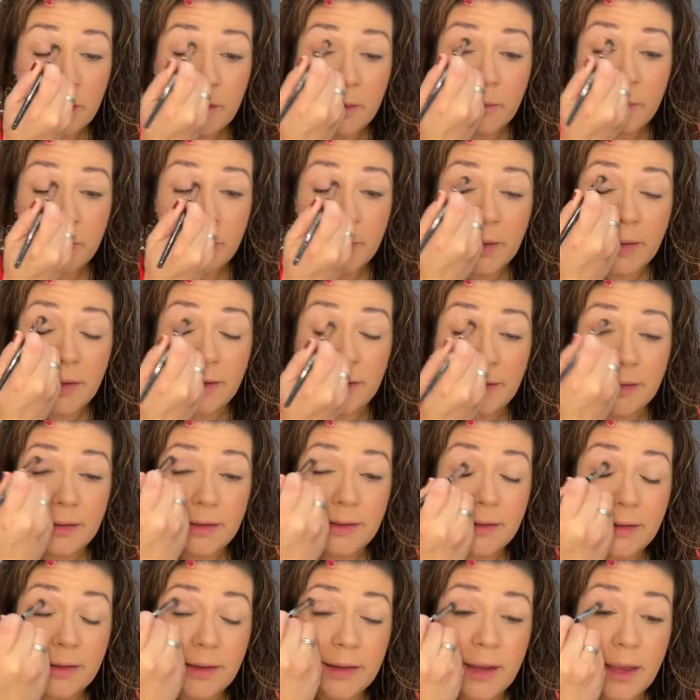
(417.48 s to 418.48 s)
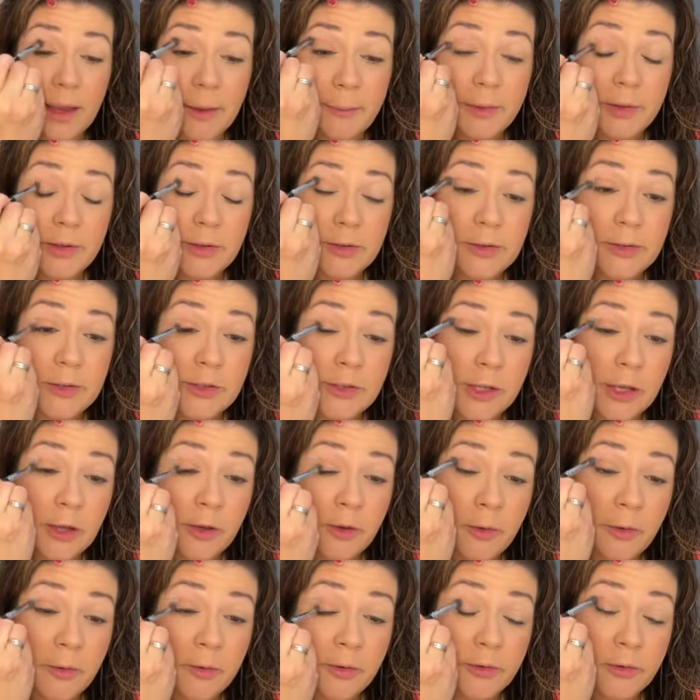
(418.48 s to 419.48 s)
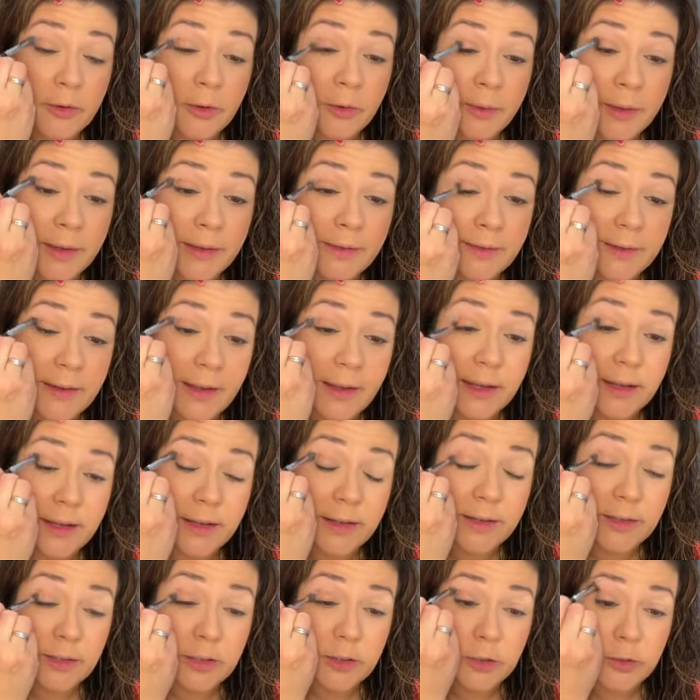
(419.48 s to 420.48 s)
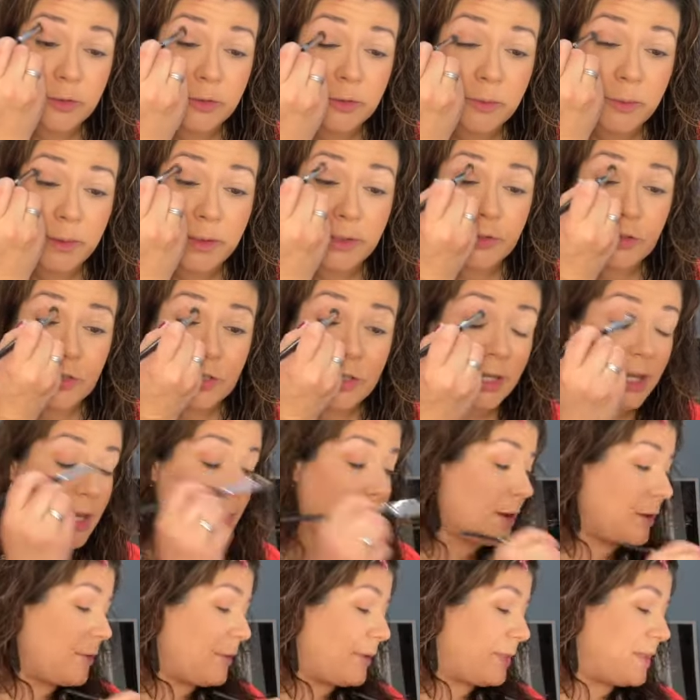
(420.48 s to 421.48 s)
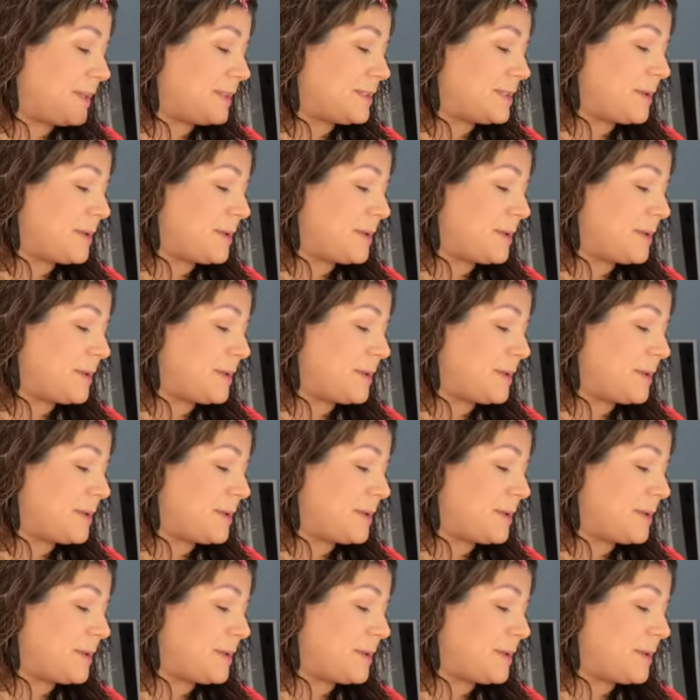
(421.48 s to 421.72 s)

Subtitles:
But I was so excited when she came out with this.